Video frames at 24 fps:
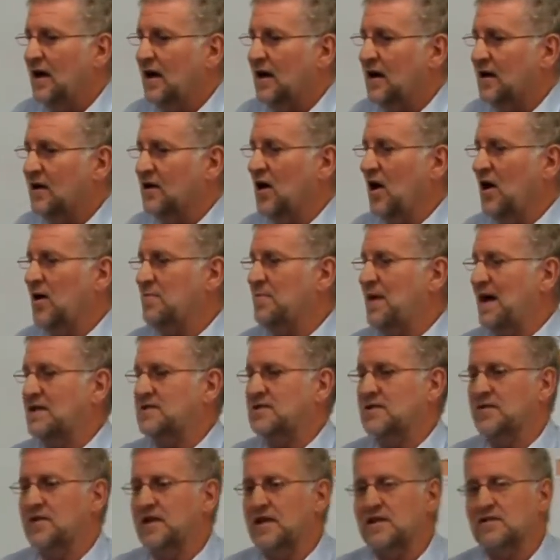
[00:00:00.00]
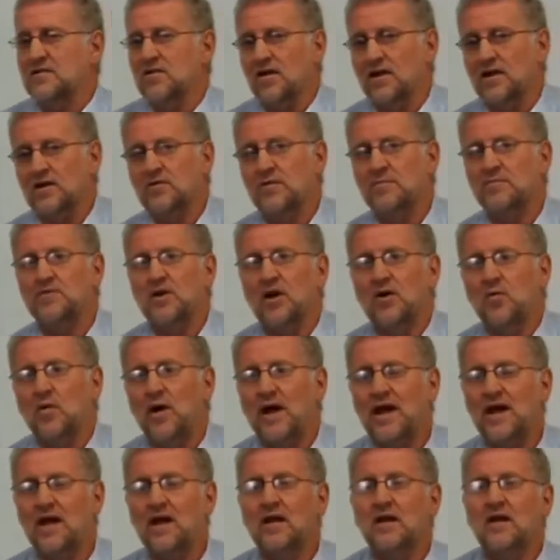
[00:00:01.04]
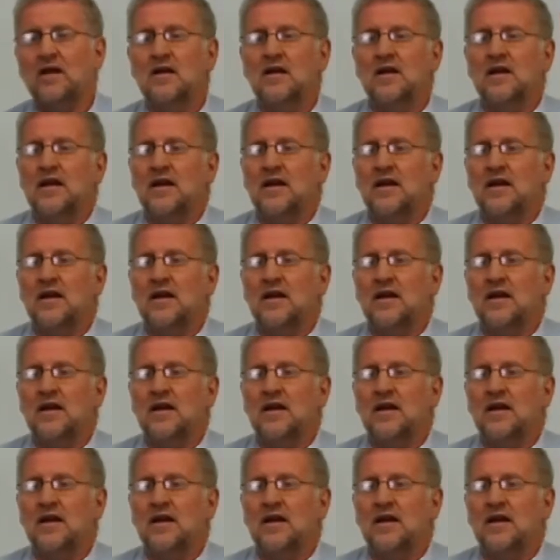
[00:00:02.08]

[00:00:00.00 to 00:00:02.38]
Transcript: And going back to things like cryptoware,